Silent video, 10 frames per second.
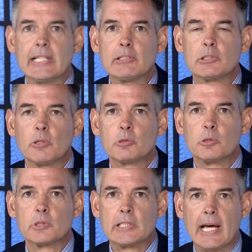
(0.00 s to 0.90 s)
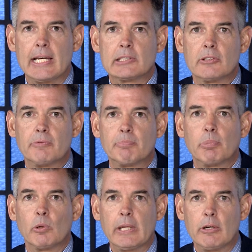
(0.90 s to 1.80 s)
and social science of
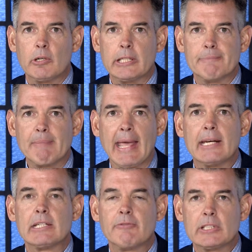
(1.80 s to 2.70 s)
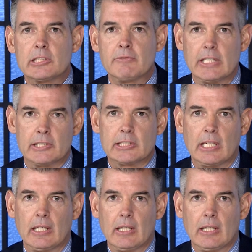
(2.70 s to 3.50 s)
polarity and divisiveness,